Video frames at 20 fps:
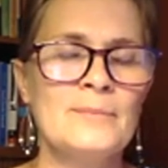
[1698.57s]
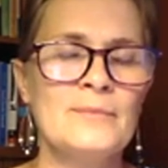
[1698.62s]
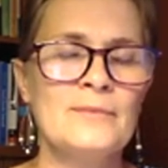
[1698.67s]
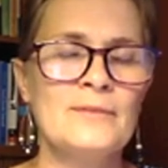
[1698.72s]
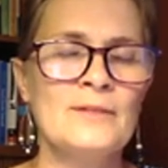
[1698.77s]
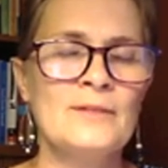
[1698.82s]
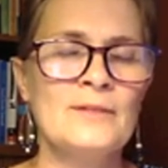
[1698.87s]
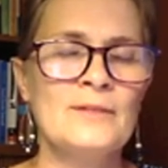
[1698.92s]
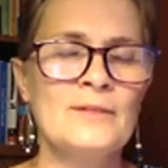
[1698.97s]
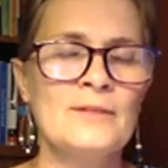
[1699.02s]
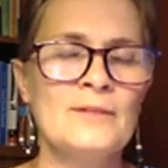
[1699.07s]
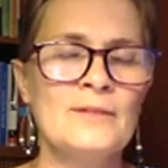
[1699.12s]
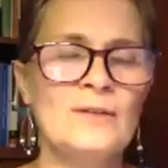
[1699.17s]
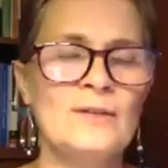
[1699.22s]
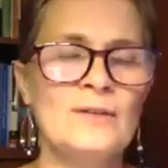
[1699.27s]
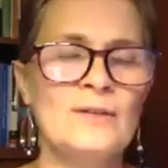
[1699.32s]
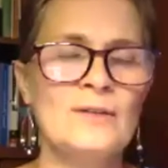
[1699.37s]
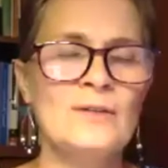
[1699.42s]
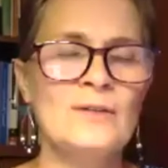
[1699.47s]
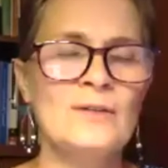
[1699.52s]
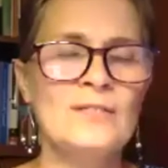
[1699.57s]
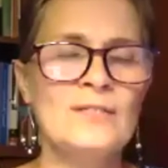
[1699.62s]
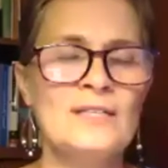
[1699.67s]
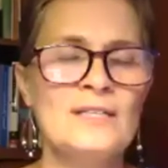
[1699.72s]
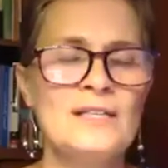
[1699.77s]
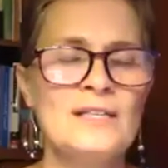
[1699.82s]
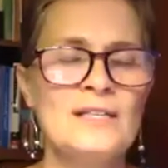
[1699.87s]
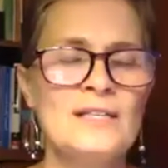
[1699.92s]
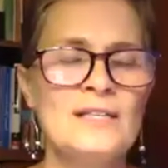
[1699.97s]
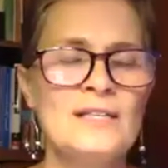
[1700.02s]
Noticing it
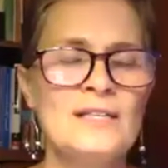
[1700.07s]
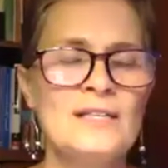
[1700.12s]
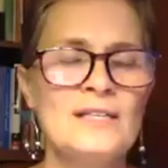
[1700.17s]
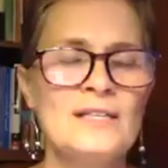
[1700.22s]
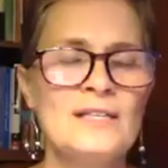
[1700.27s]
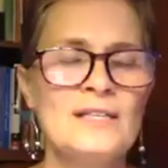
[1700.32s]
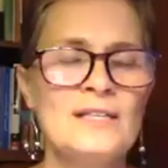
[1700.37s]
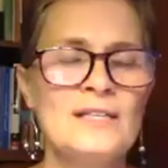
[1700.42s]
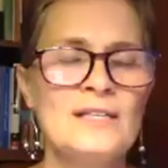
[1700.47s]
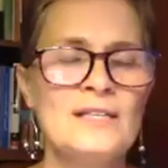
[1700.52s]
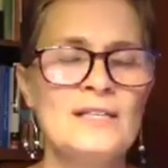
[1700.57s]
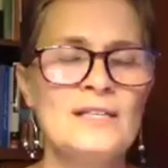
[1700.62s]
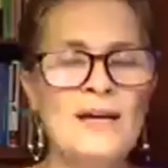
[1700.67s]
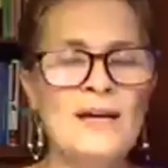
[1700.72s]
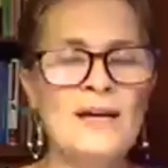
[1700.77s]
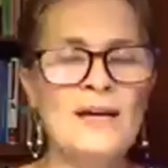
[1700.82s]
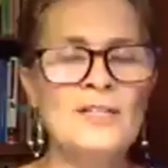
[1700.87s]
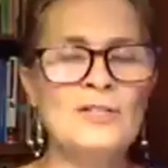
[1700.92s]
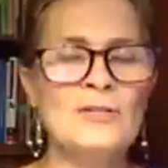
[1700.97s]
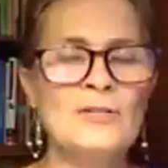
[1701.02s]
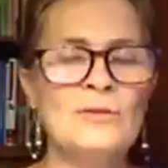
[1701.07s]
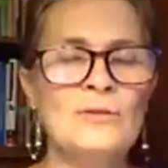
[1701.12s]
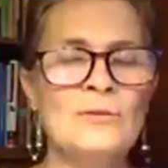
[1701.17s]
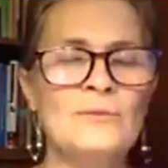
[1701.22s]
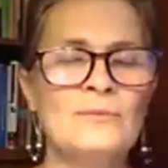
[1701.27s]
beneath you, behind you.